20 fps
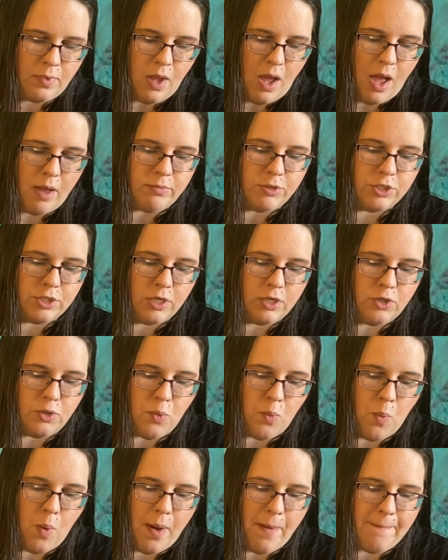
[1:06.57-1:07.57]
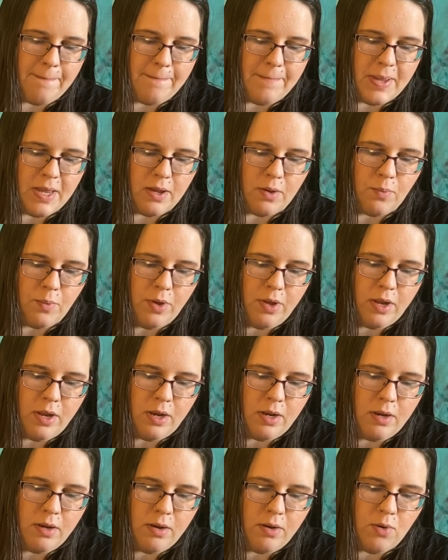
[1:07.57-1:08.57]
I'm just gonna do one big one.
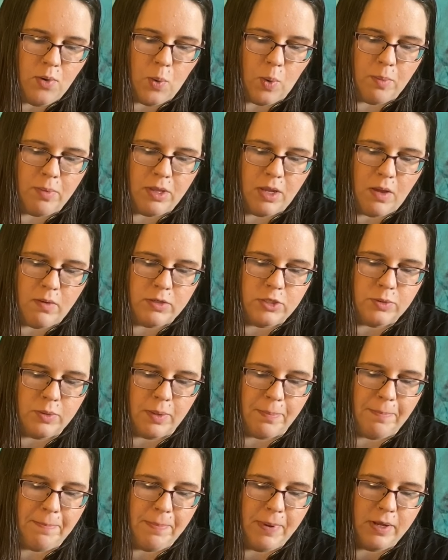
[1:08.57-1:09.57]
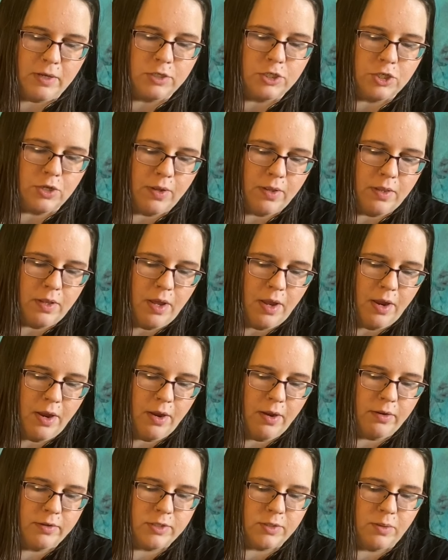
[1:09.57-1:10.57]
Normally I would do a bunch on
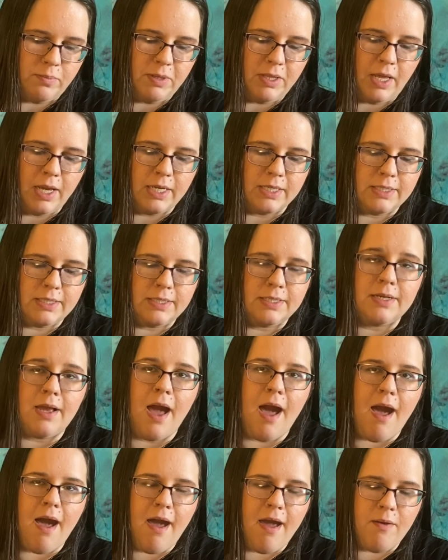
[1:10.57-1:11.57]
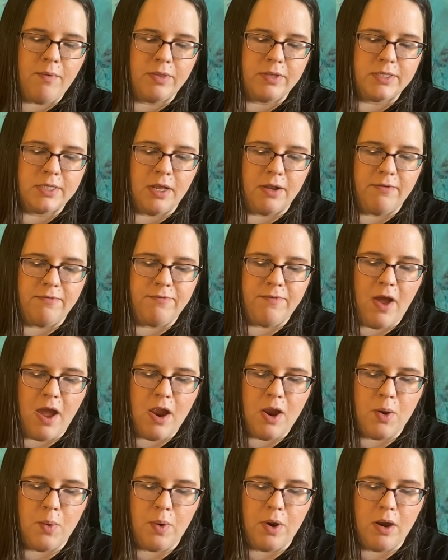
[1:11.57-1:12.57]
there, so it'd be like a sky with a ton of
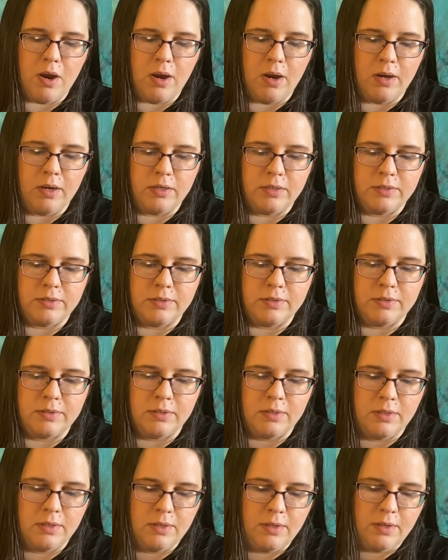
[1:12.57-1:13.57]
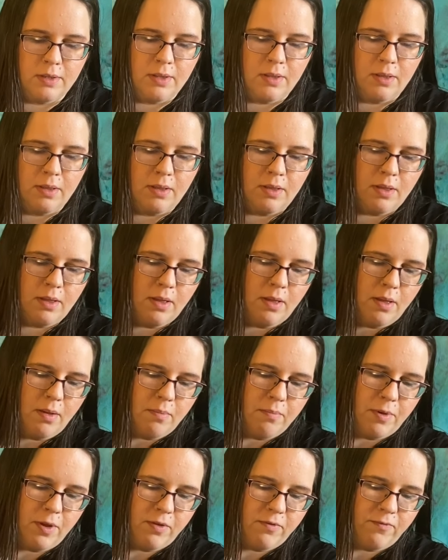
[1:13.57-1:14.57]
fireworks.
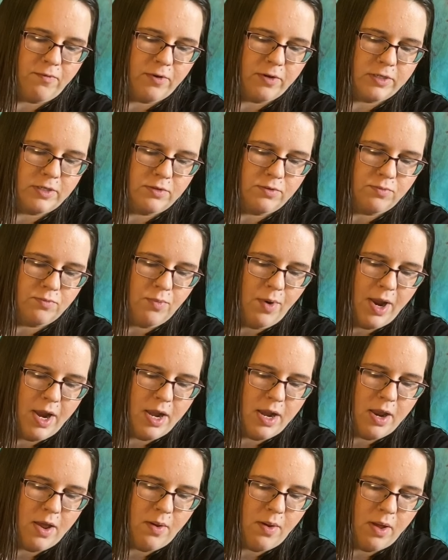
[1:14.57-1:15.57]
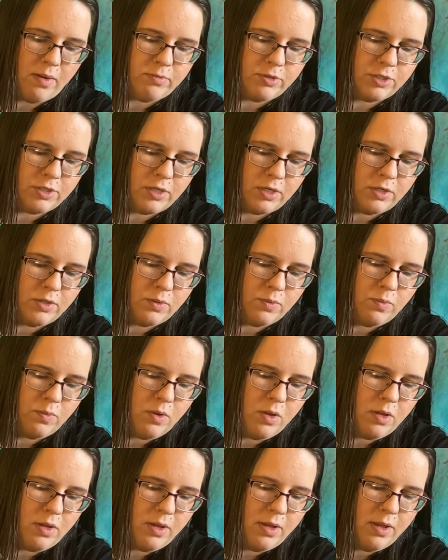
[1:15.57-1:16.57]
But for right now, I'm just gonna do
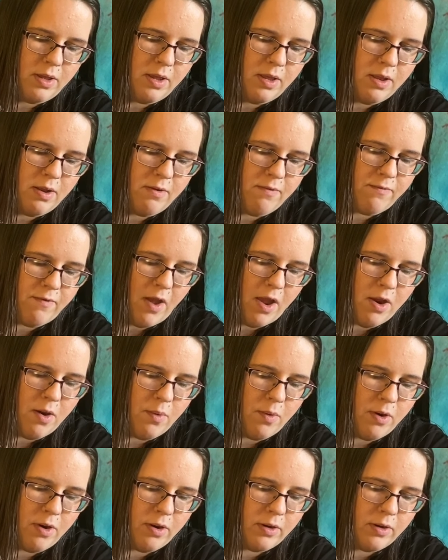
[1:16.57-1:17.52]
one firework.